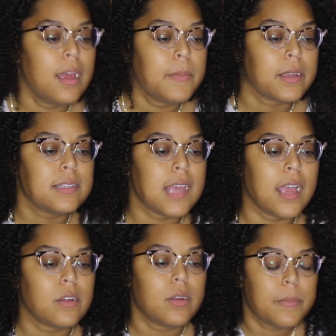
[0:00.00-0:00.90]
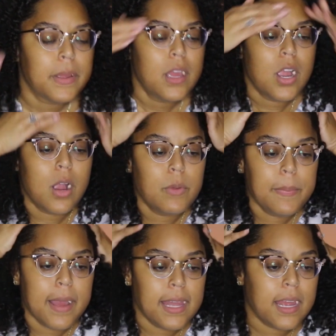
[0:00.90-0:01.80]
How am I going to tie her up? Are we
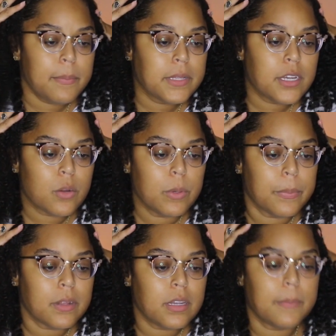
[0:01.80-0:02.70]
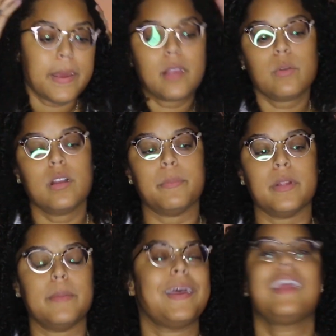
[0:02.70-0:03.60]
pineappling or are we pulling it back? We're going to
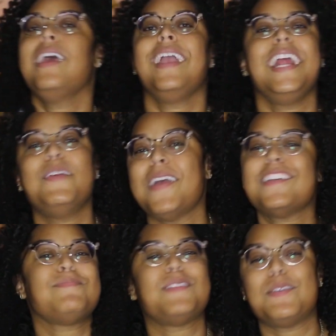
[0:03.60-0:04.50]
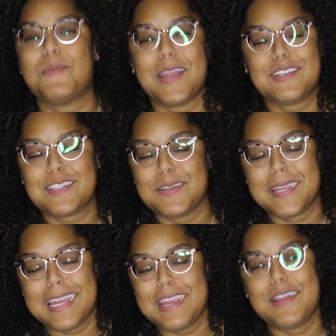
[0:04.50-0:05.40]
pull it back. Anyways, don't know why you're still
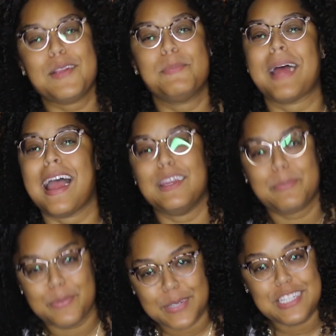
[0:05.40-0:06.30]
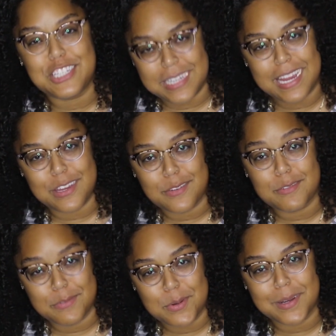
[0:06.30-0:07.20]
here, but I appreciate you
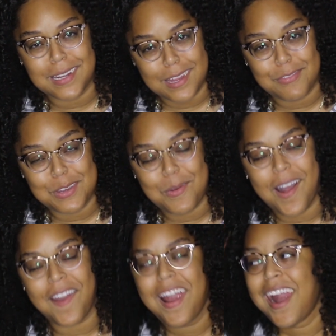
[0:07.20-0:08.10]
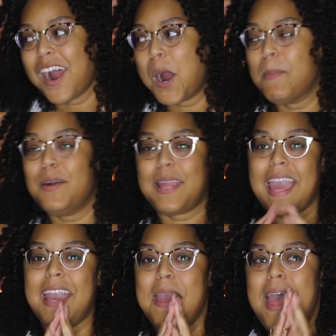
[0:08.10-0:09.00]
for it if you are.
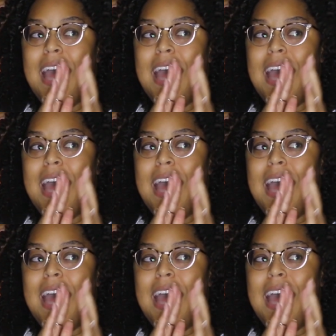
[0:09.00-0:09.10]
Okay,